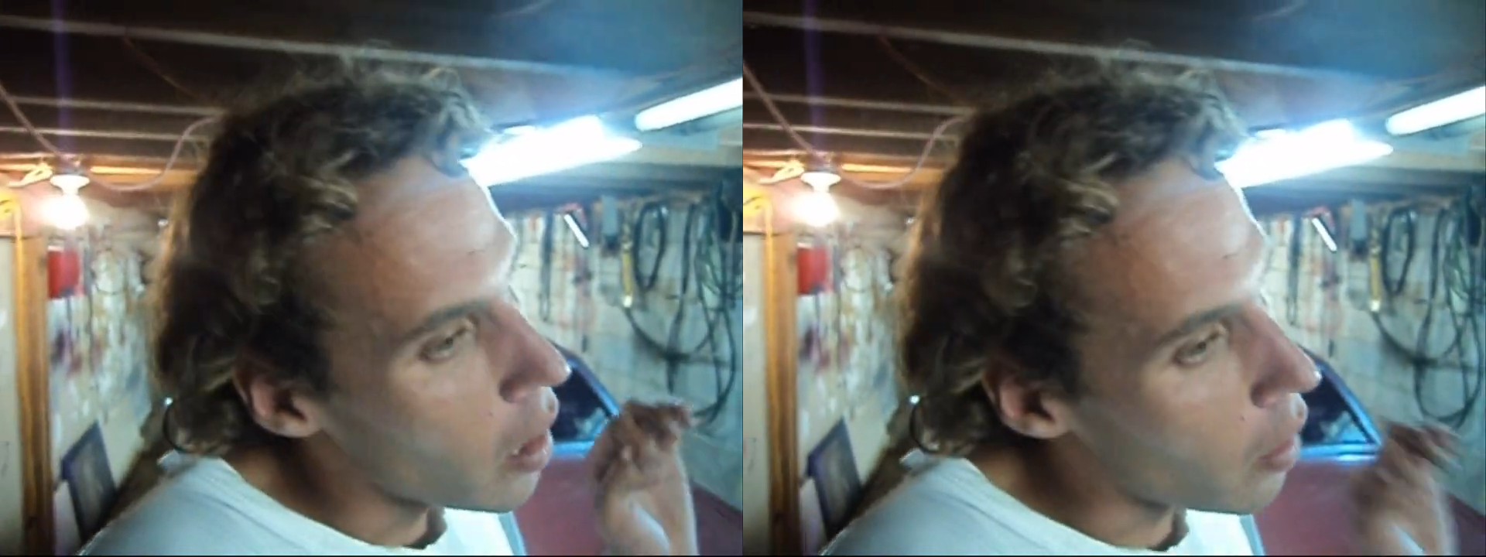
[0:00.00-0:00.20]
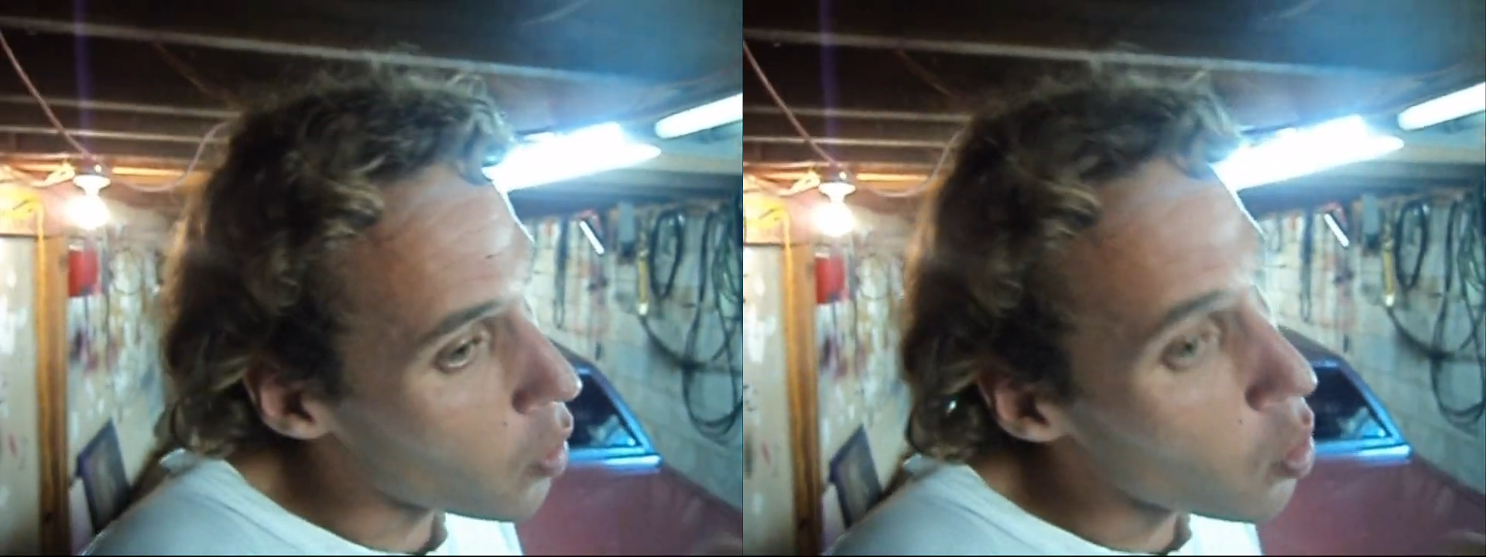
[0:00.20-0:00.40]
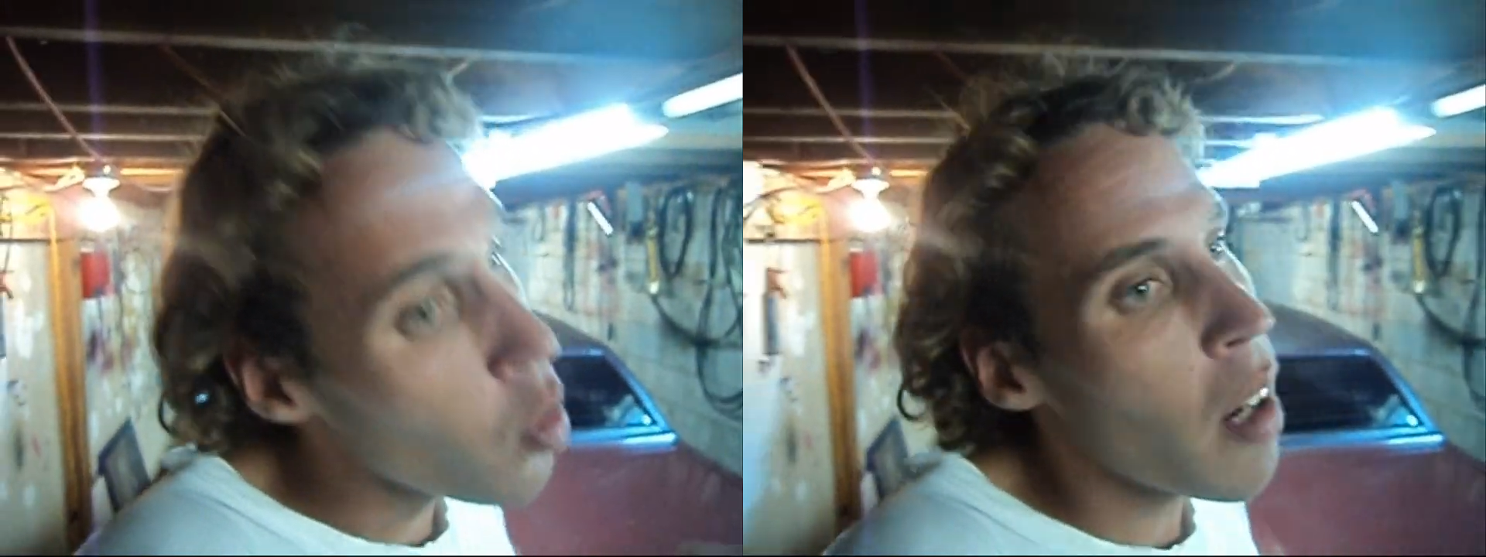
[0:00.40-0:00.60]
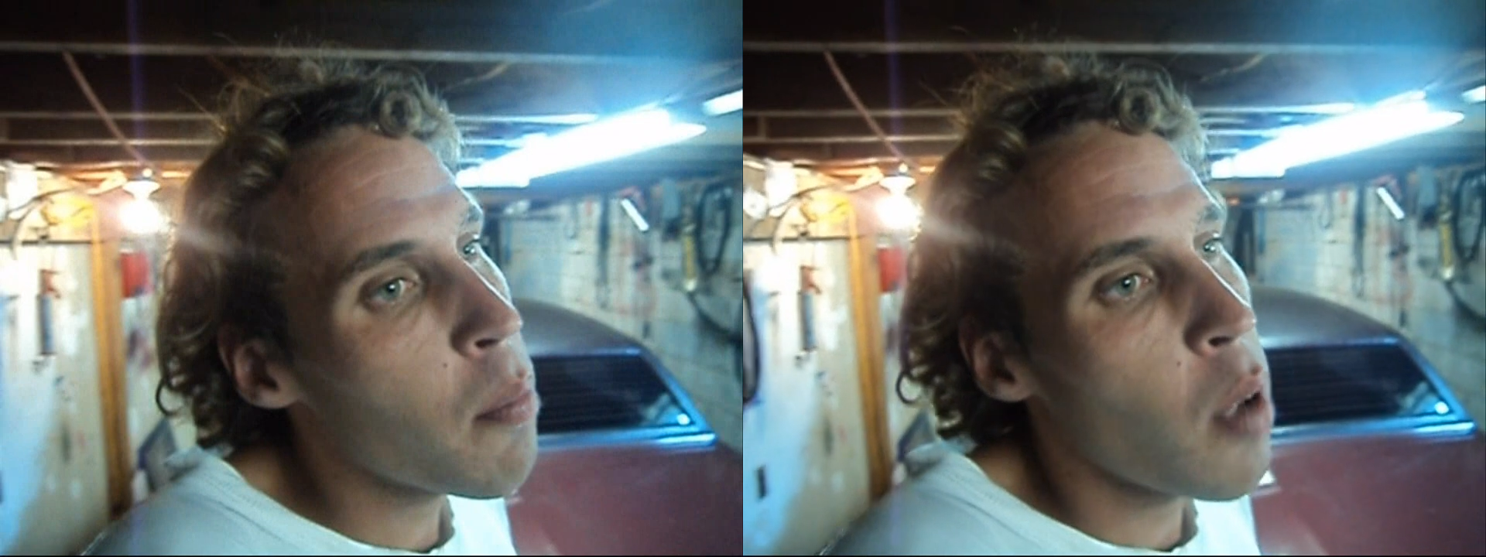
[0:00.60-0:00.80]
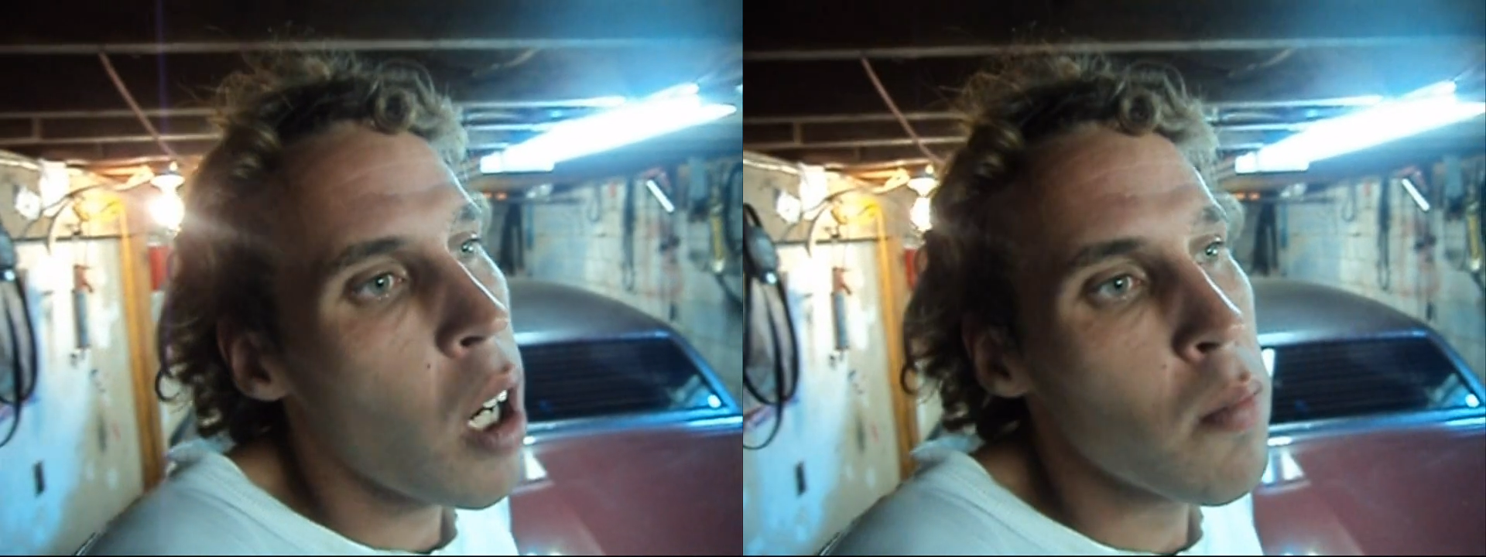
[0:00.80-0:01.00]
If you do
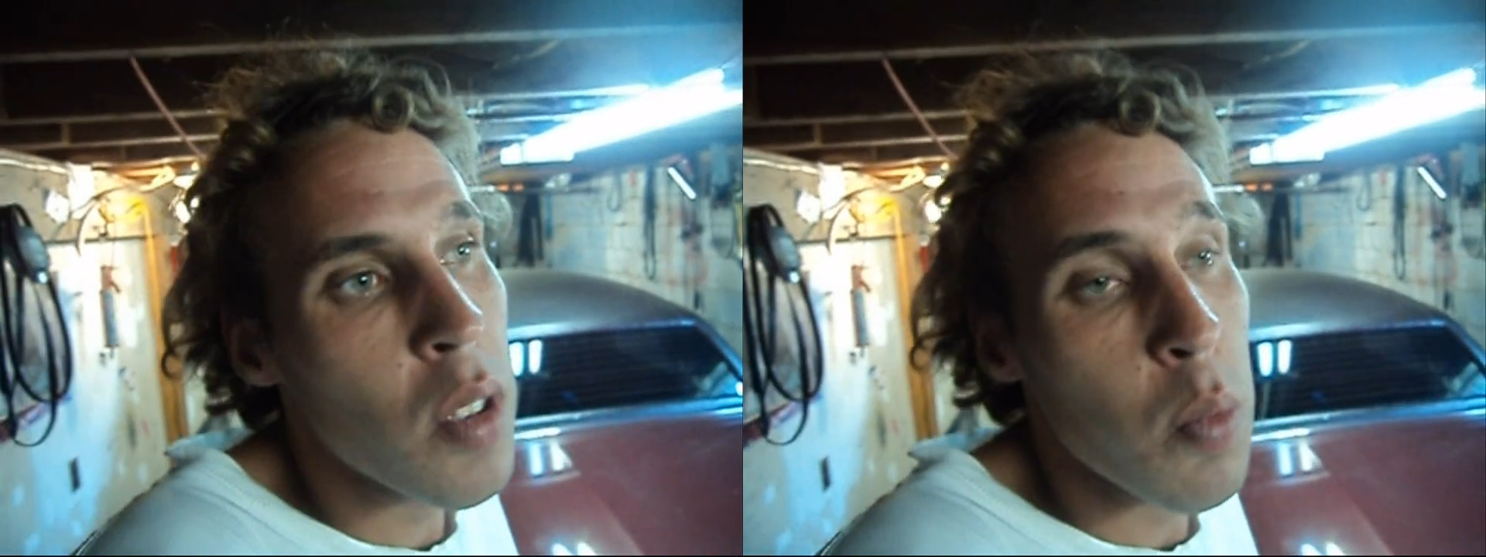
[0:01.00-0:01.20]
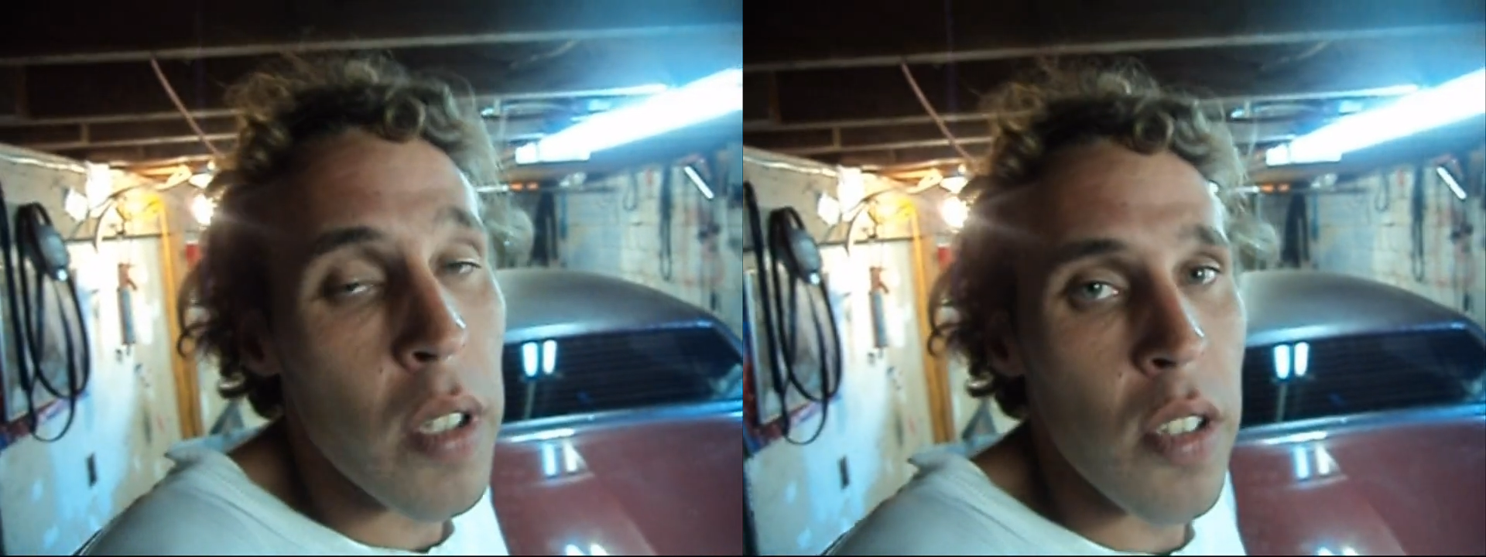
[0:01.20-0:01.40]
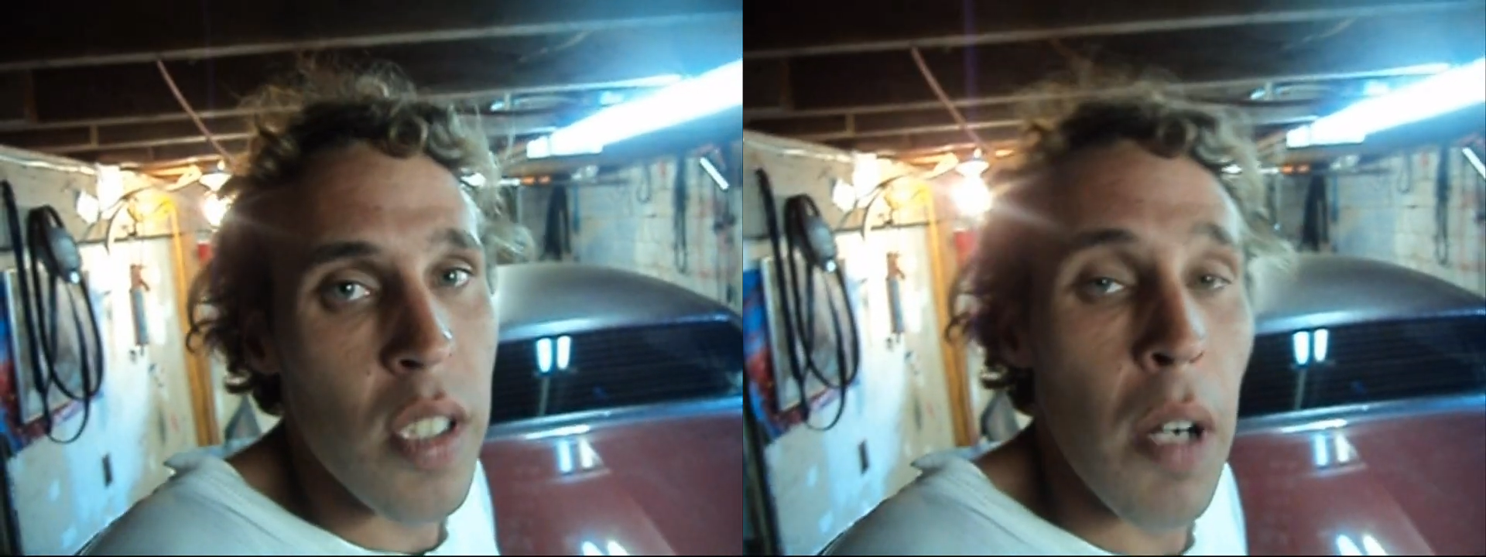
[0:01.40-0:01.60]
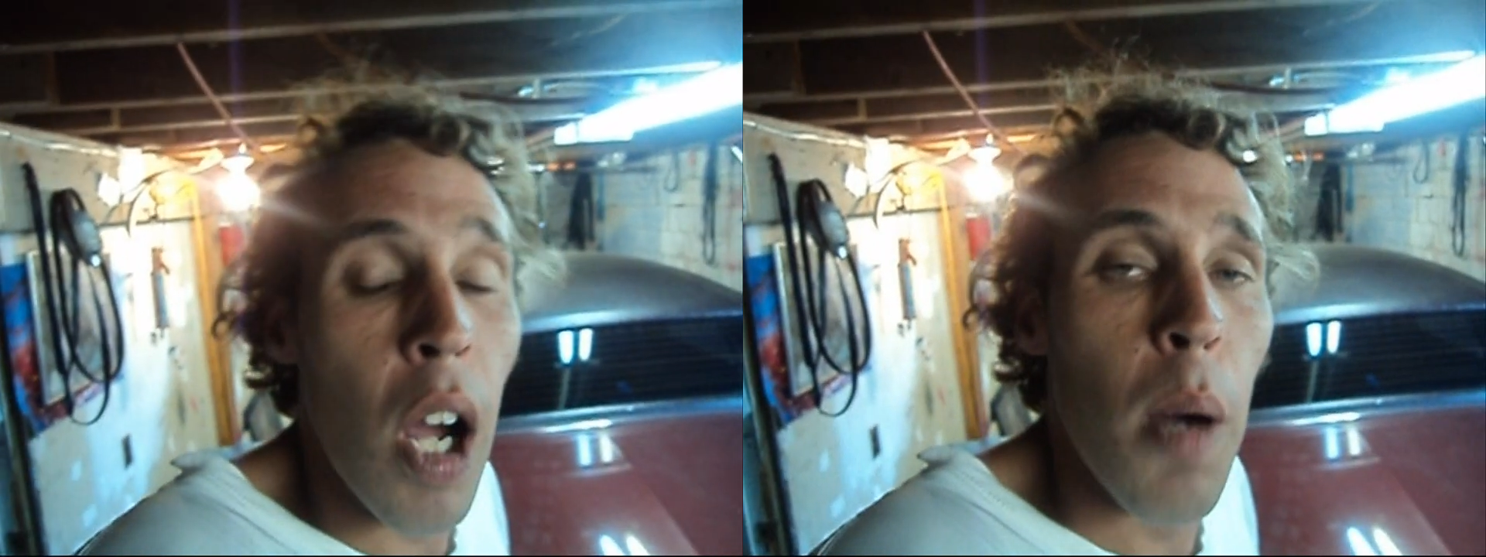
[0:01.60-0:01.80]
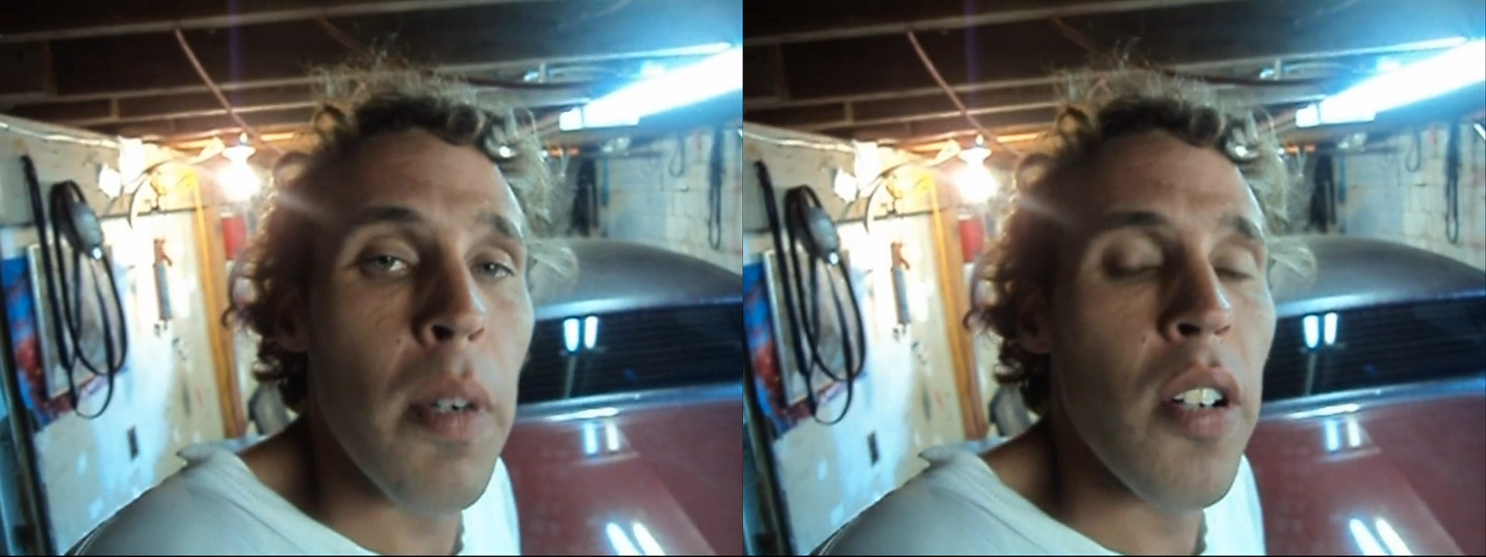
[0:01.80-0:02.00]
have problems with your
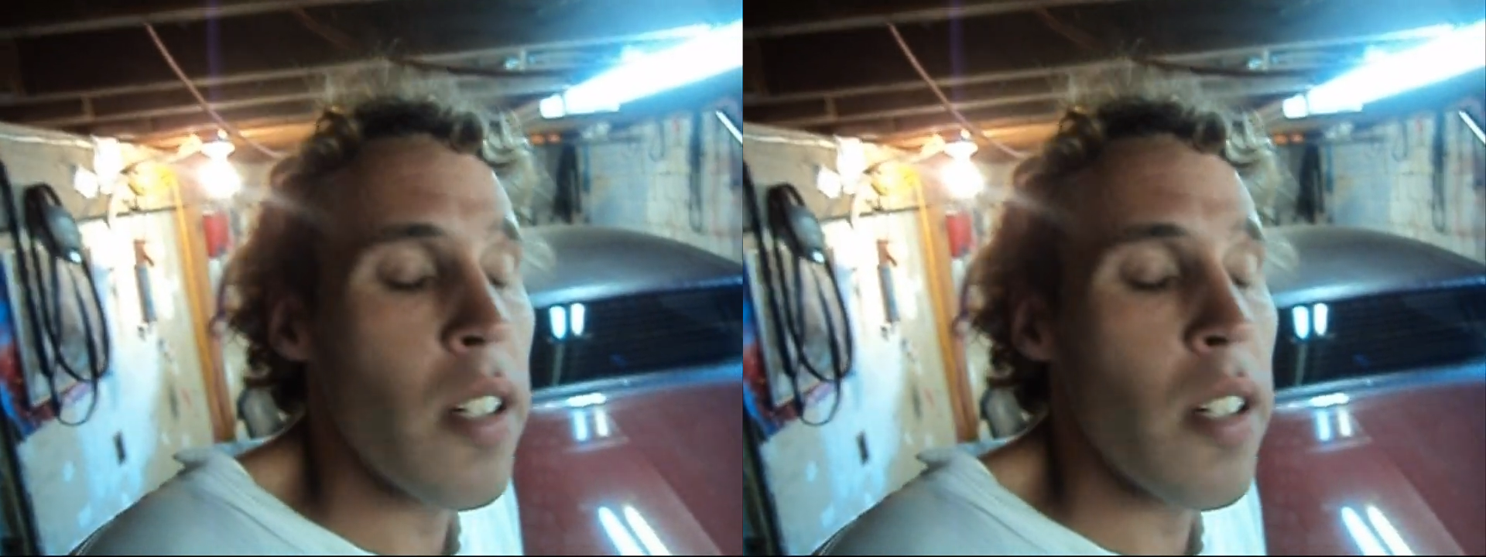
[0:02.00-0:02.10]
speedometer